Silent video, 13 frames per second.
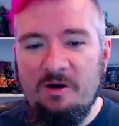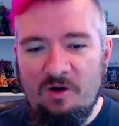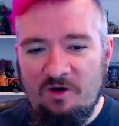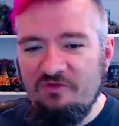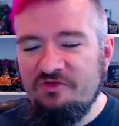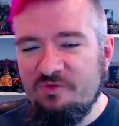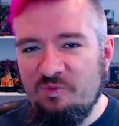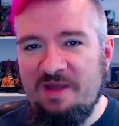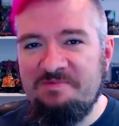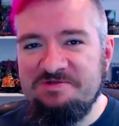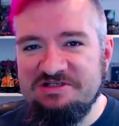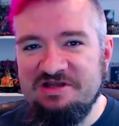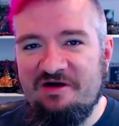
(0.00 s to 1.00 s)
on the
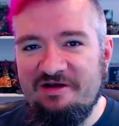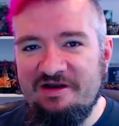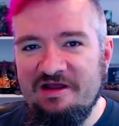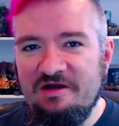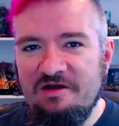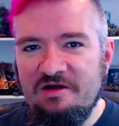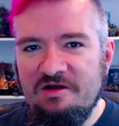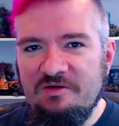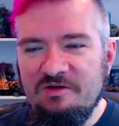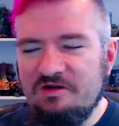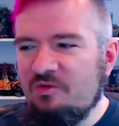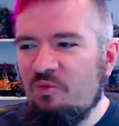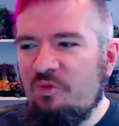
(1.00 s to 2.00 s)
website,
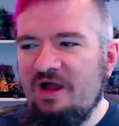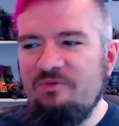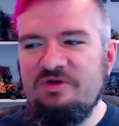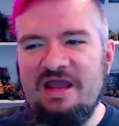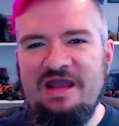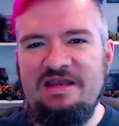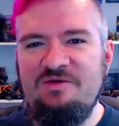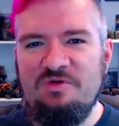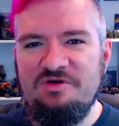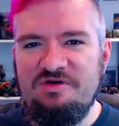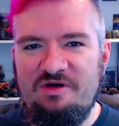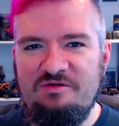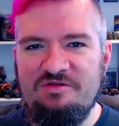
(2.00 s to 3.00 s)
like, why would
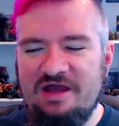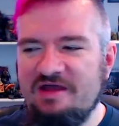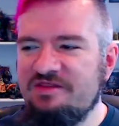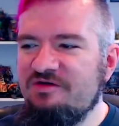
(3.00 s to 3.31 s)
anyone know that?